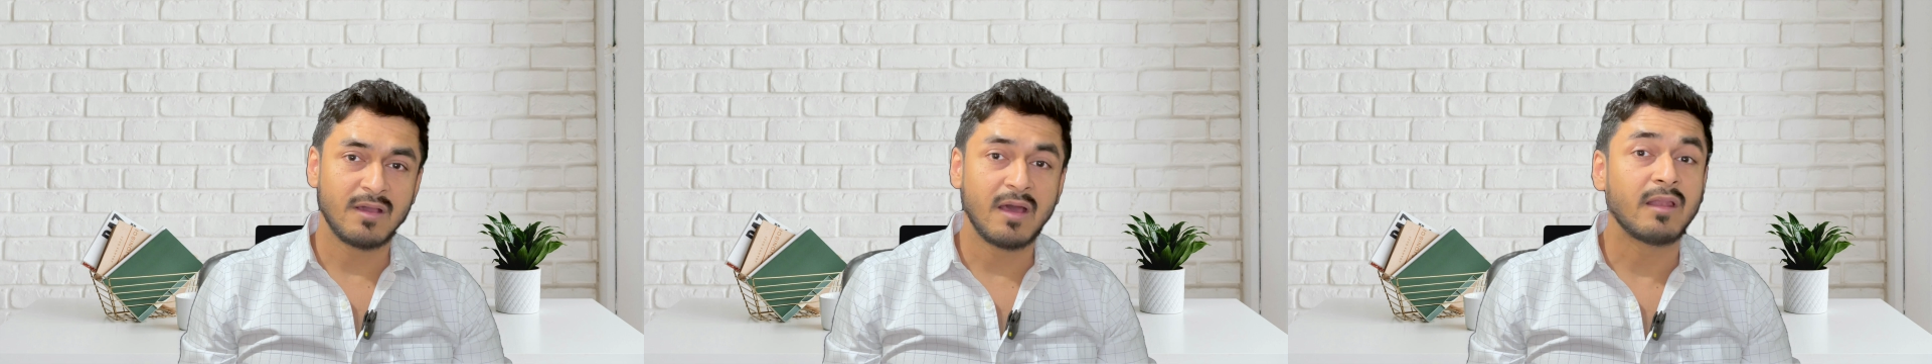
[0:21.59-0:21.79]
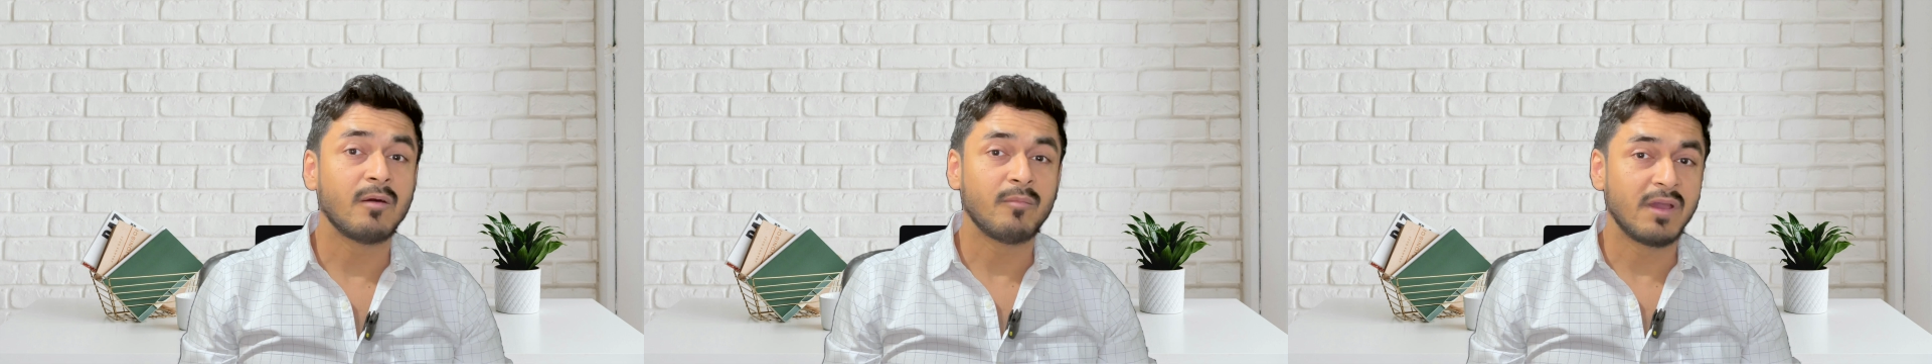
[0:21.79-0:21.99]

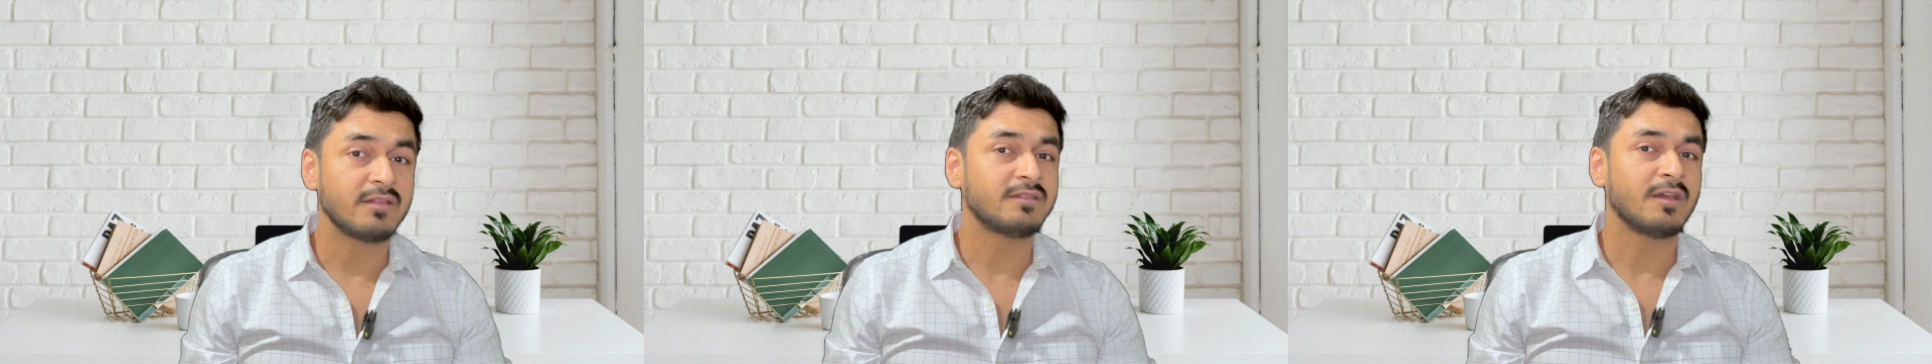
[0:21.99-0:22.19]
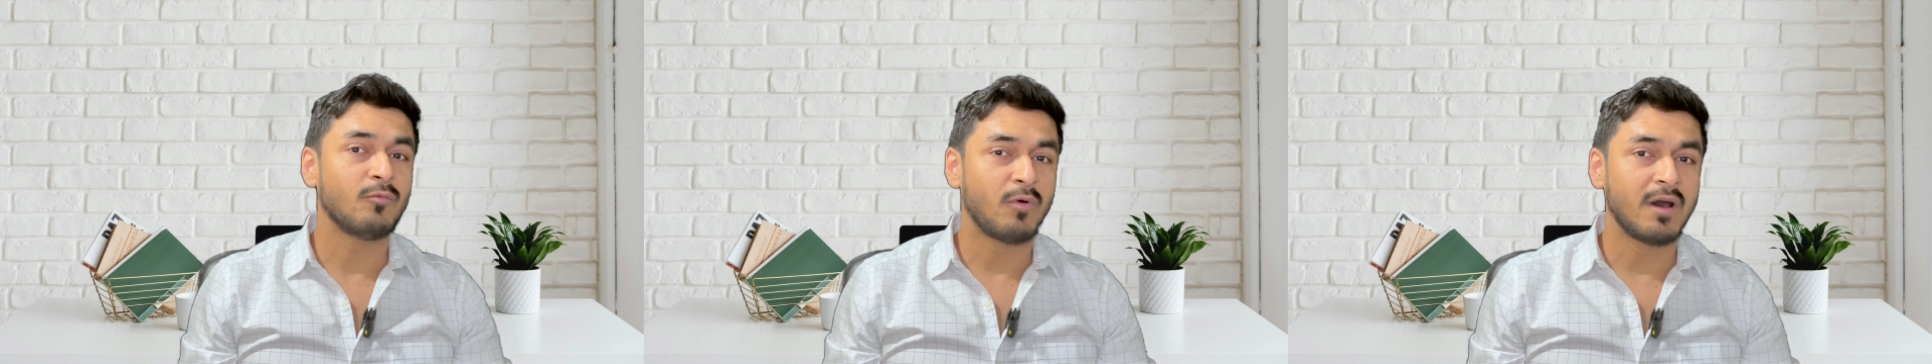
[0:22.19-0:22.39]
an
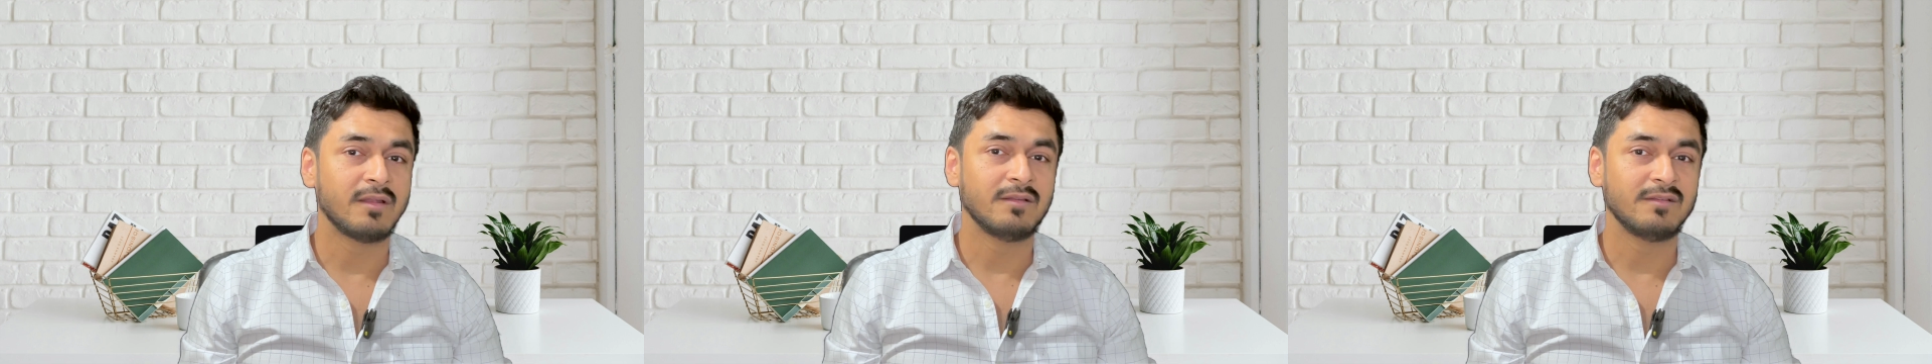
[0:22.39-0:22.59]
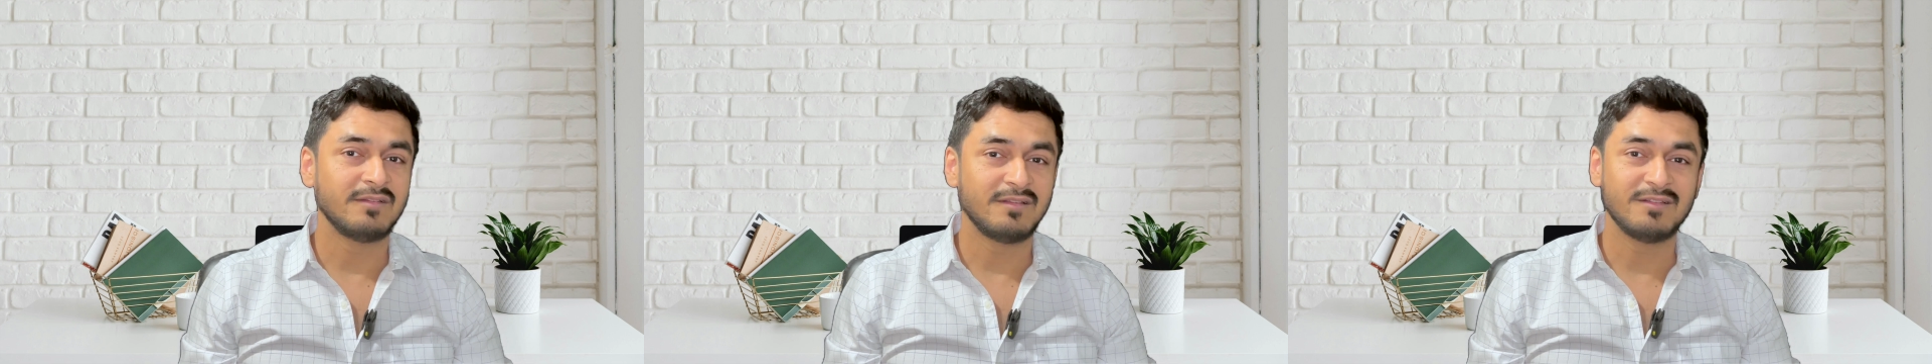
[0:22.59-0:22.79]
amazing
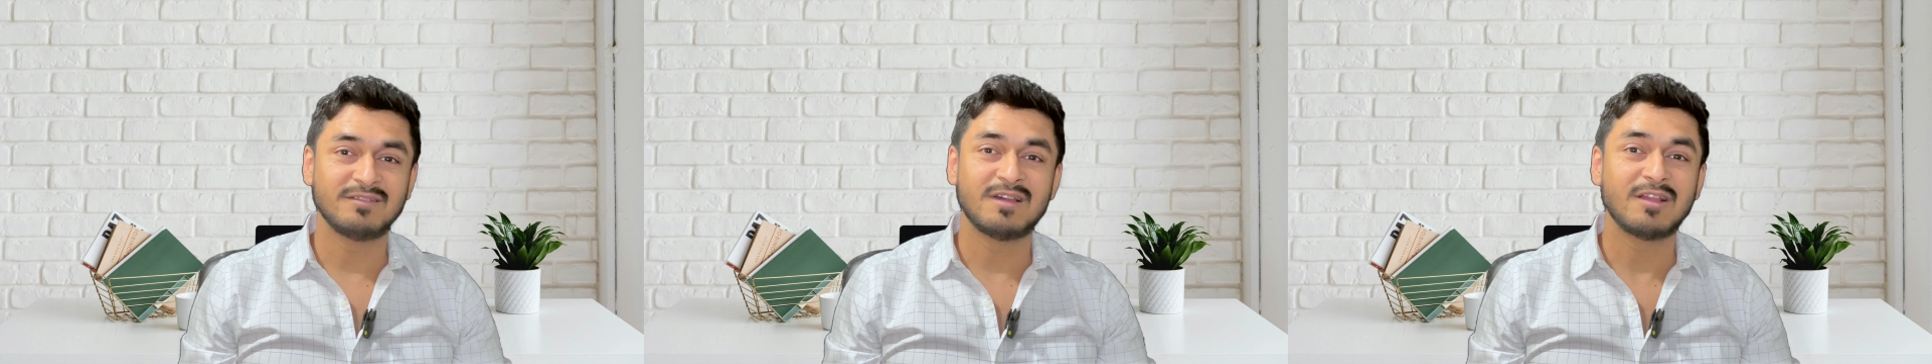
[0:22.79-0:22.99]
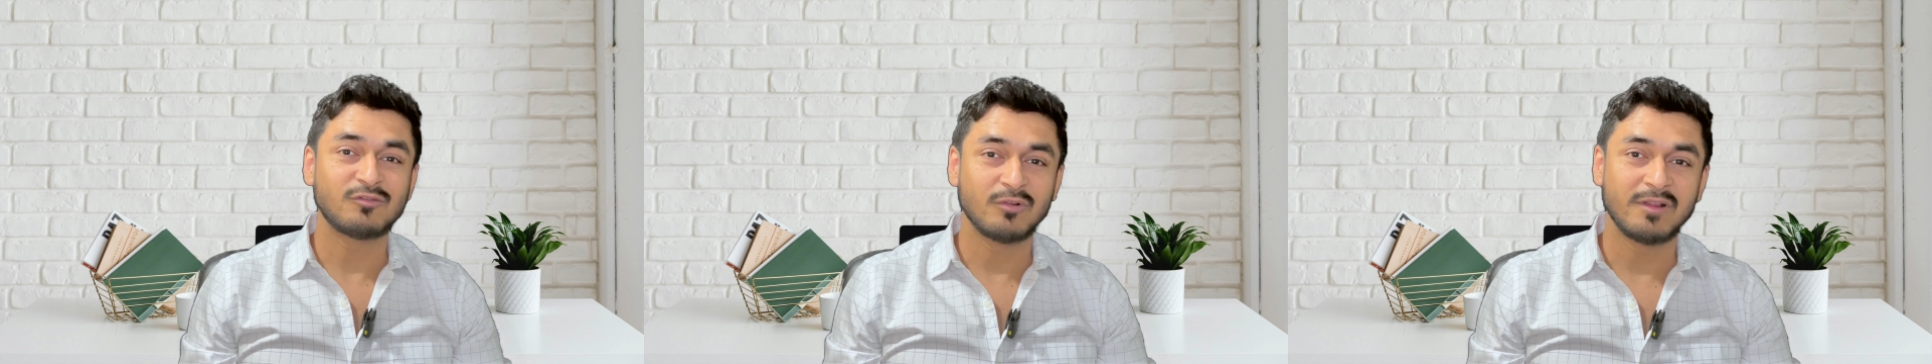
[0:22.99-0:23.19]
one, is
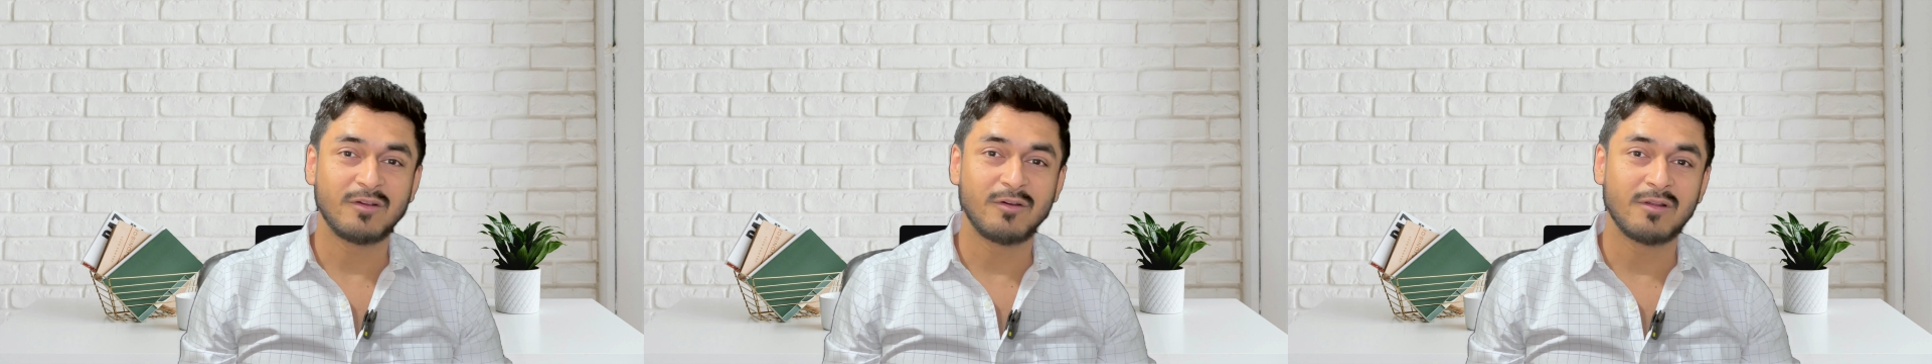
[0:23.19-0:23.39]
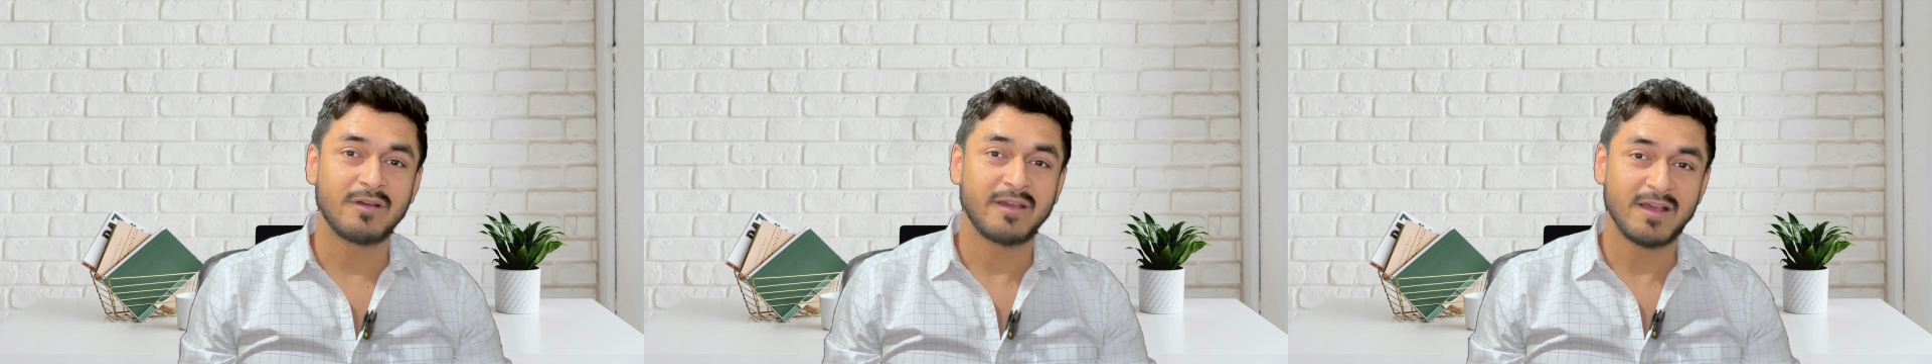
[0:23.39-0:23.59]
actually
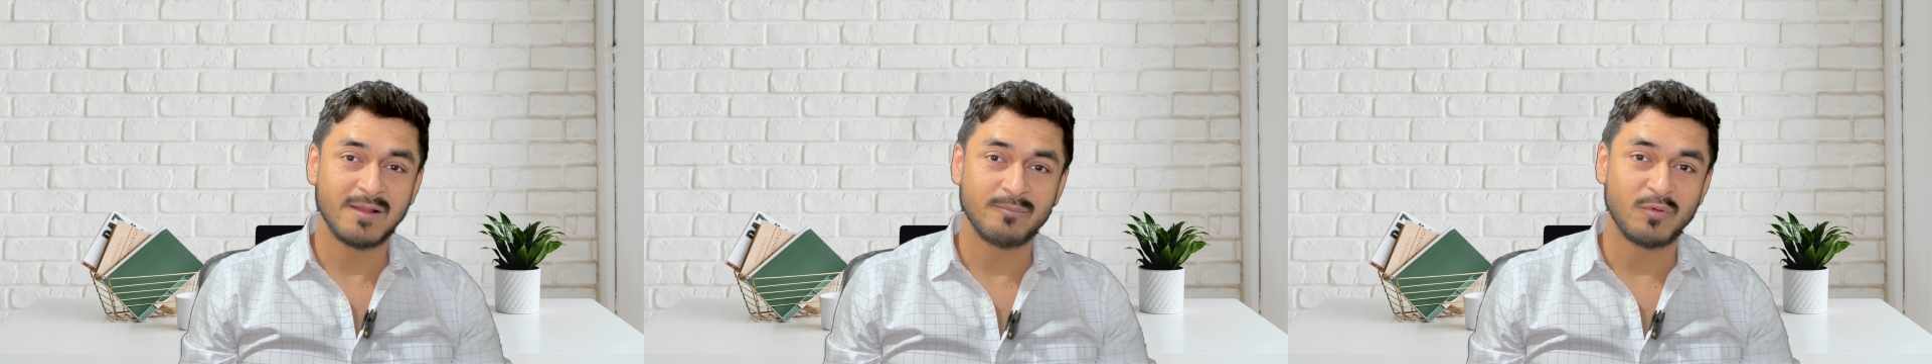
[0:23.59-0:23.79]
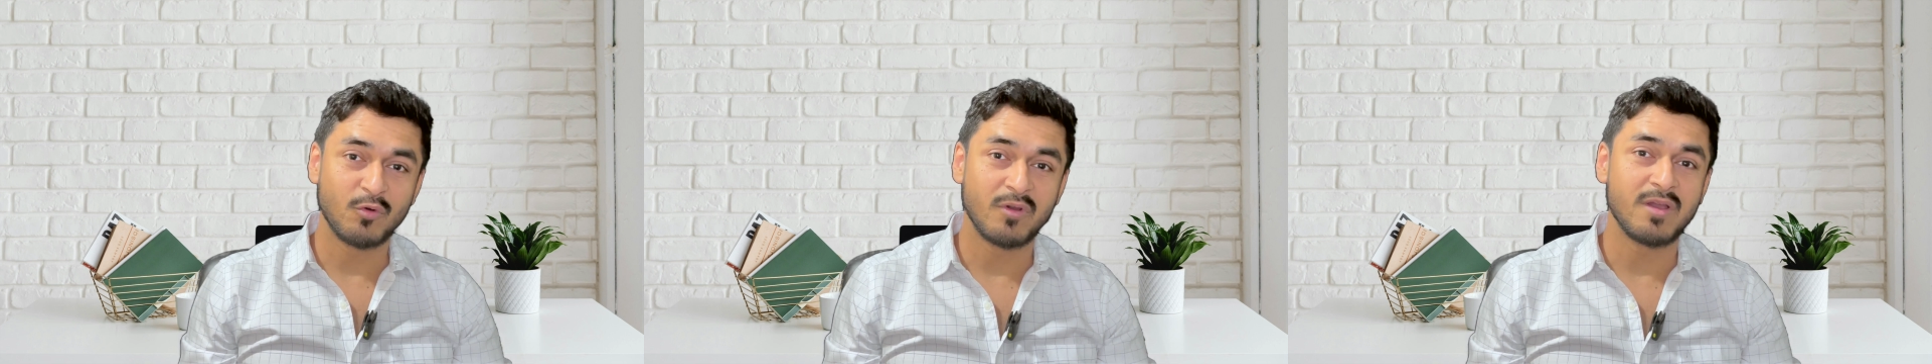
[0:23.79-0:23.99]
going to help you